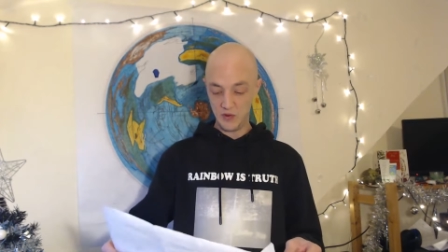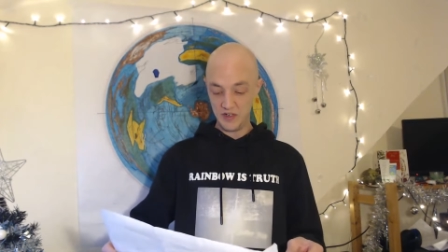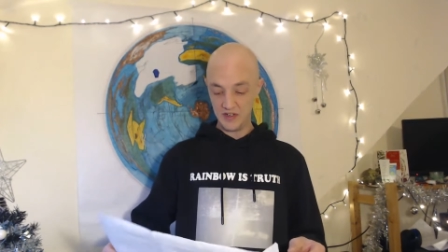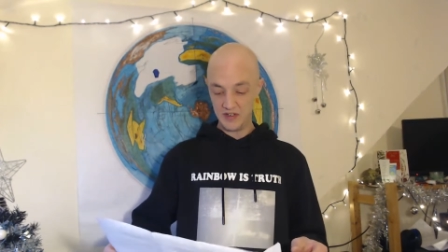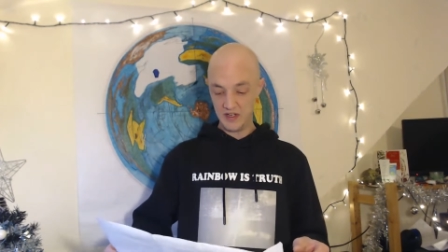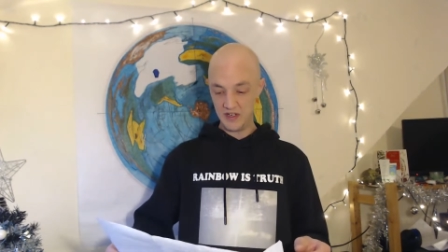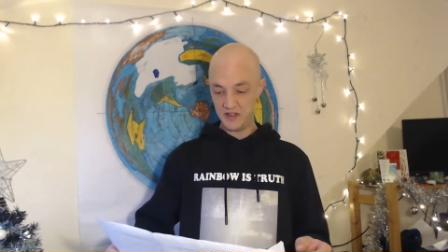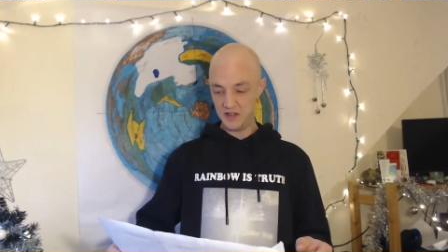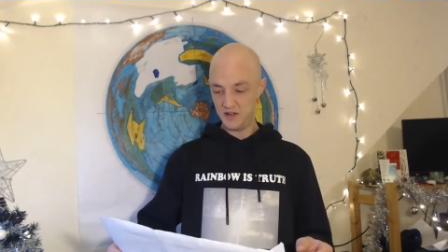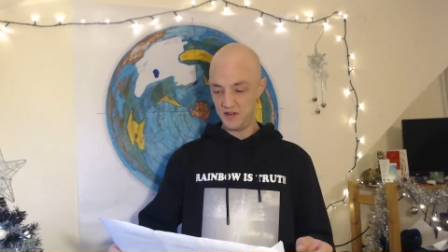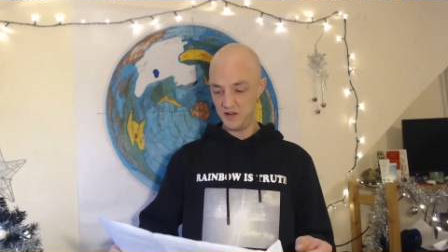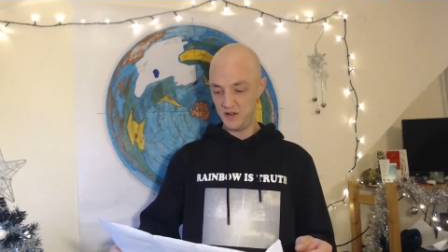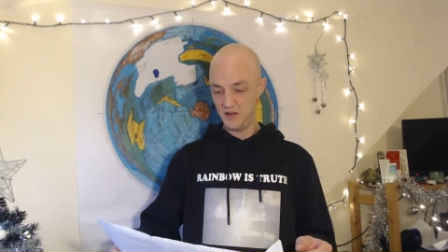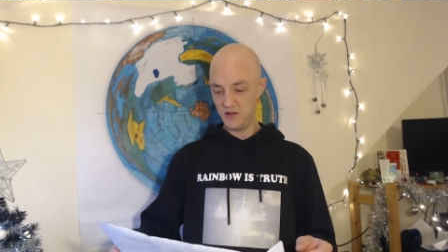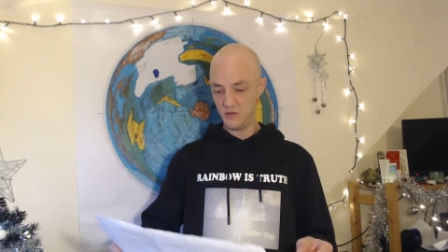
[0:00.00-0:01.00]
one I did
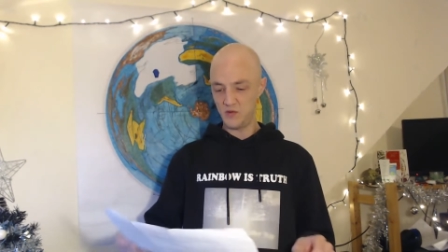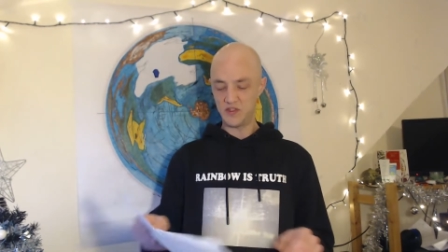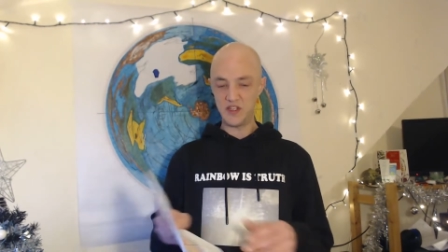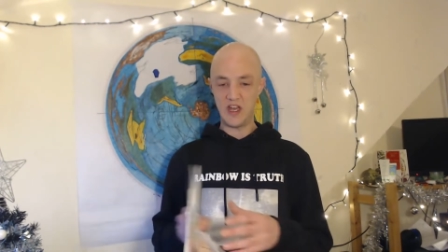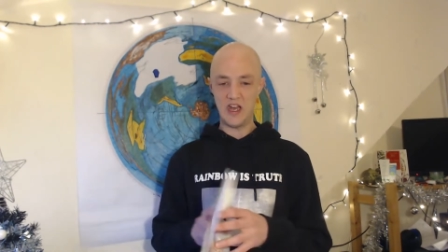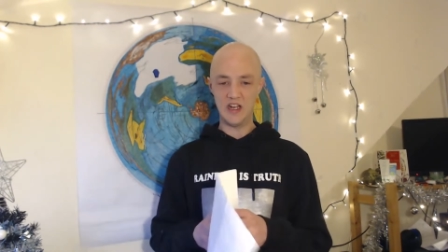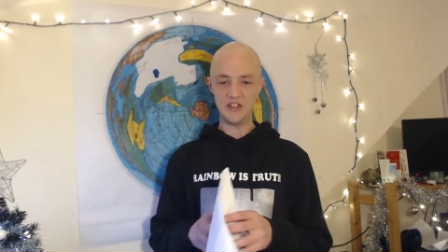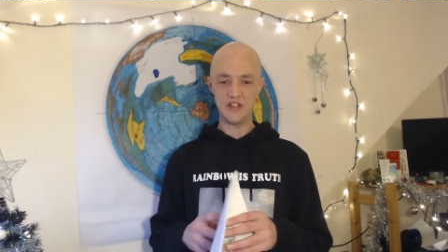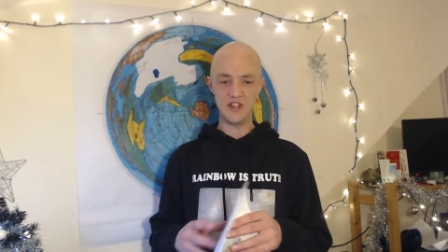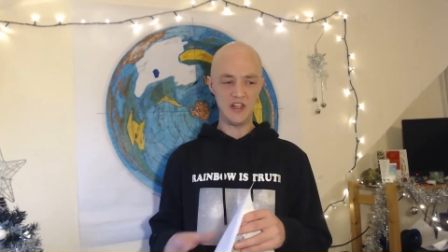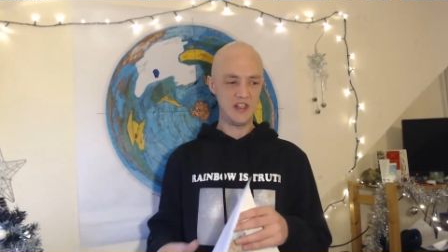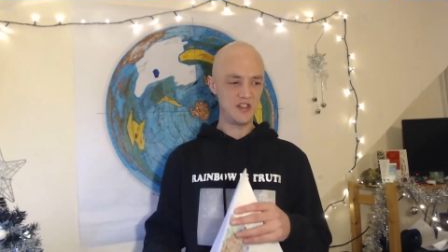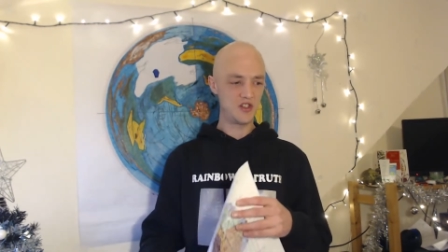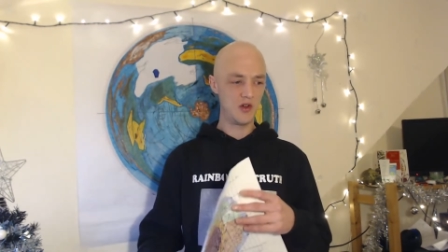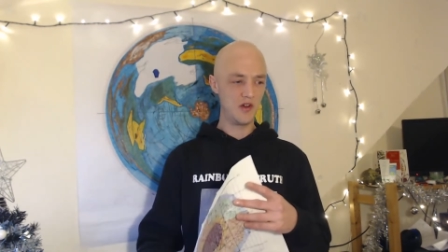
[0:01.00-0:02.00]
was
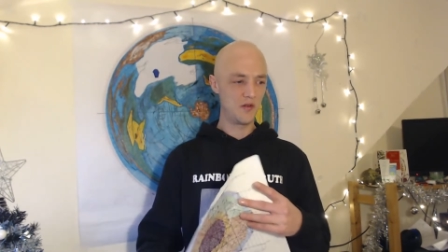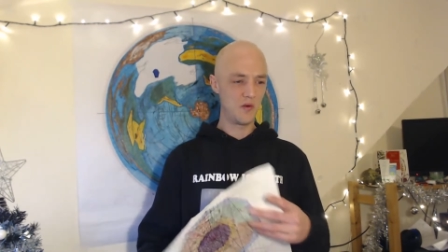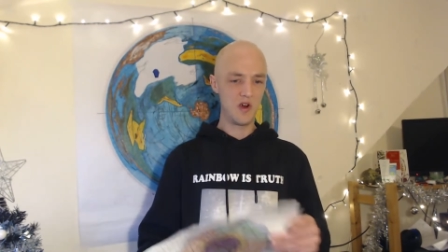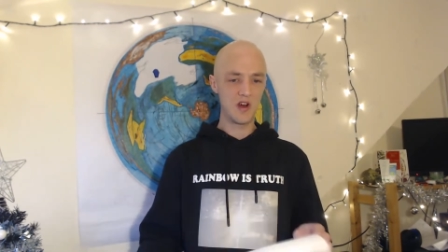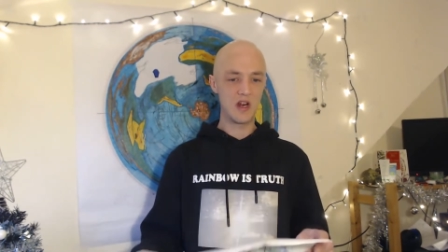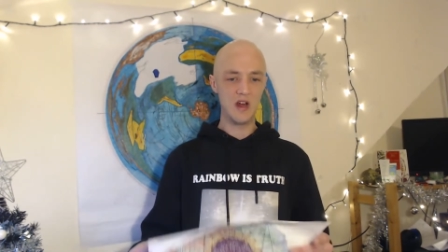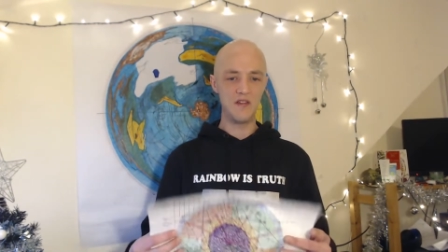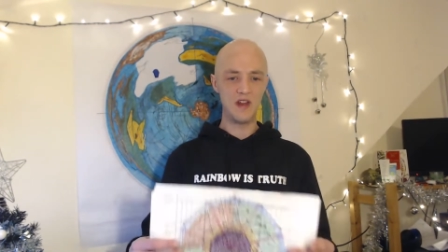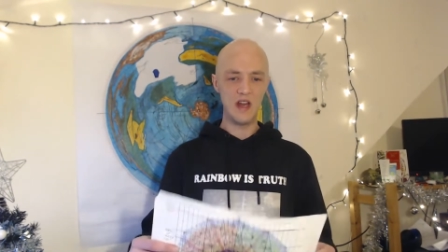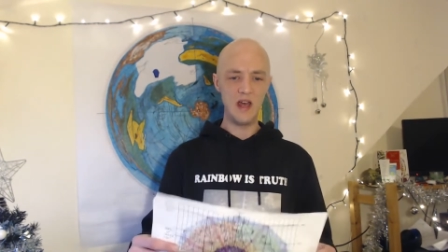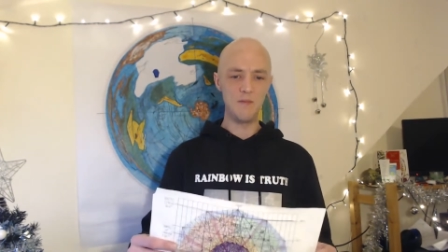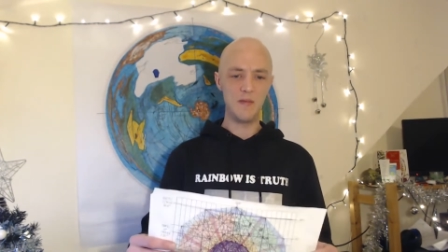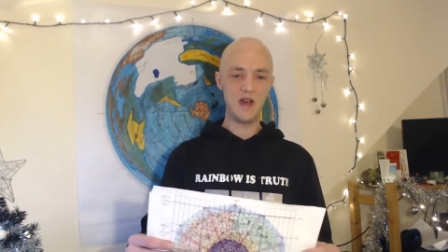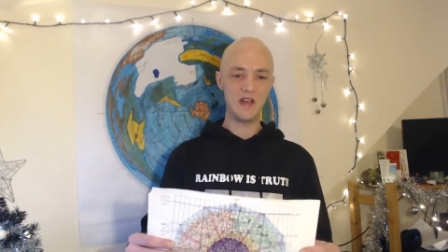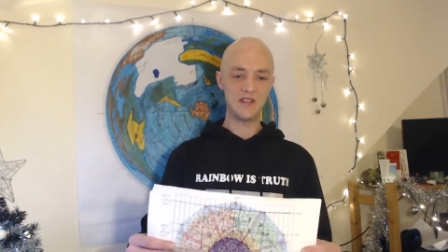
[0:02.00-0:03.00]
actually trying to work out the
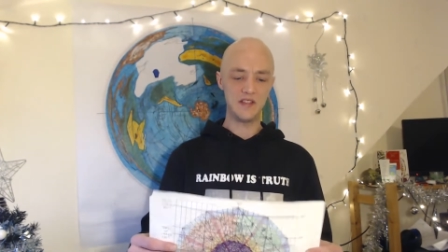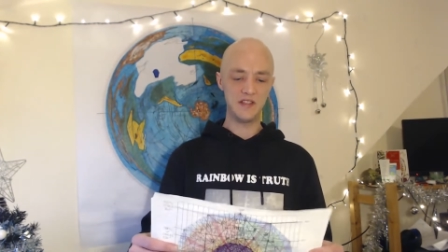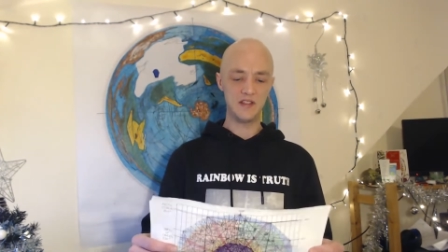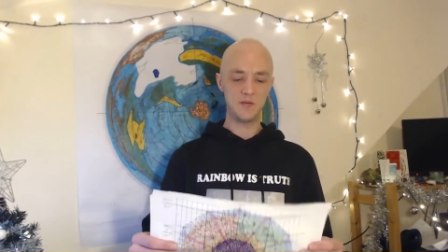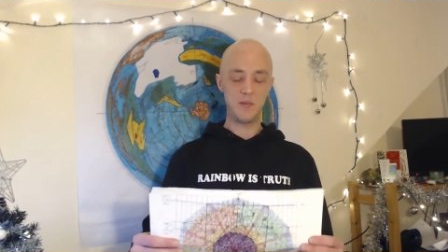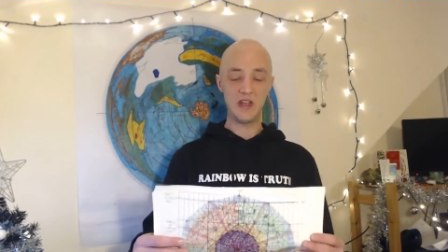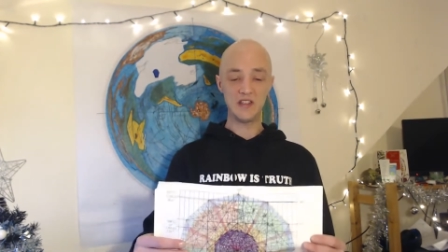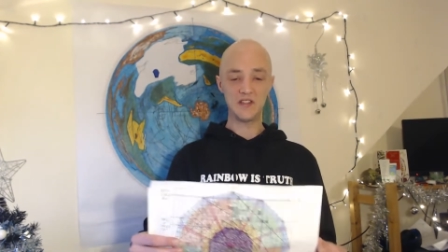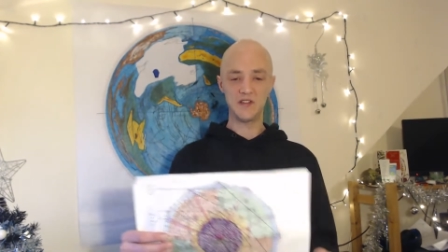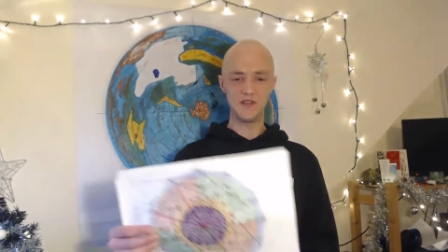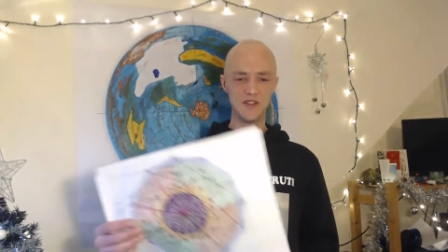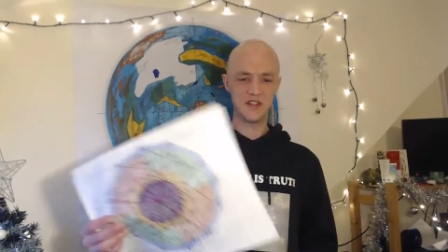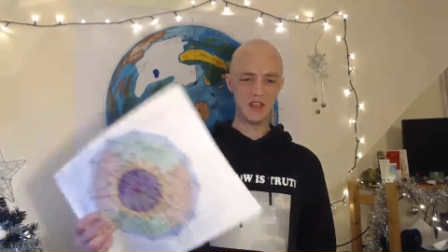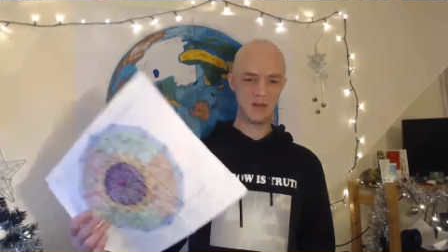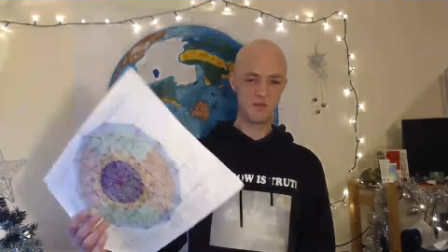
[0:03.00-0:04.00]
land masses based on
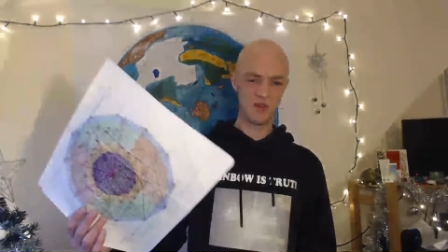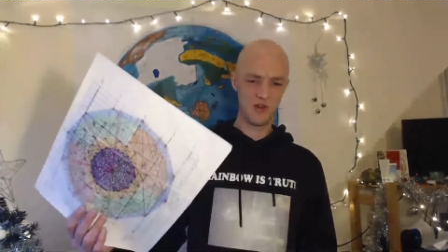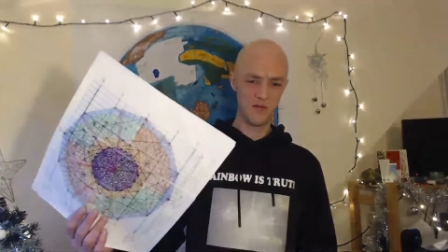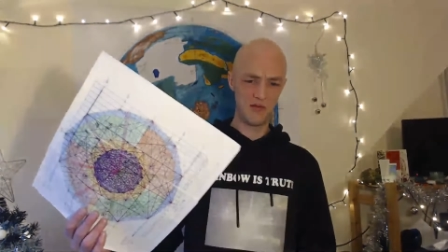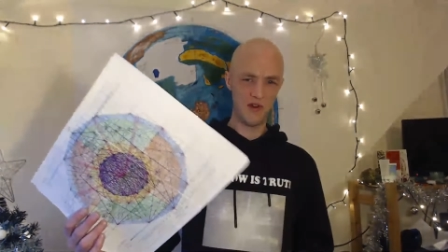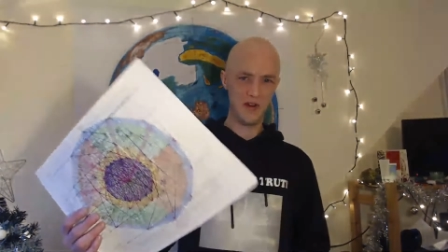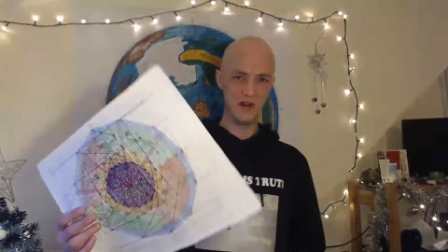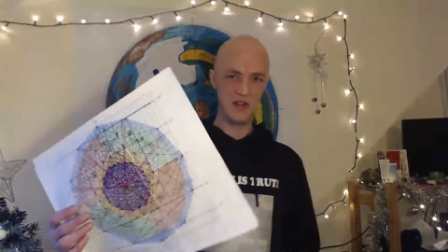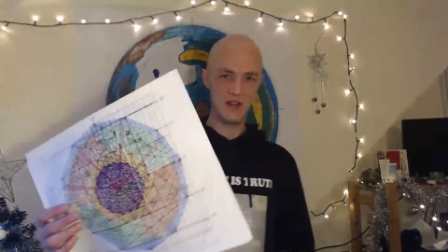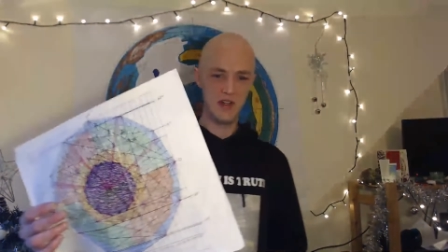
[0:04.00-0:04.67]
the same blueprint.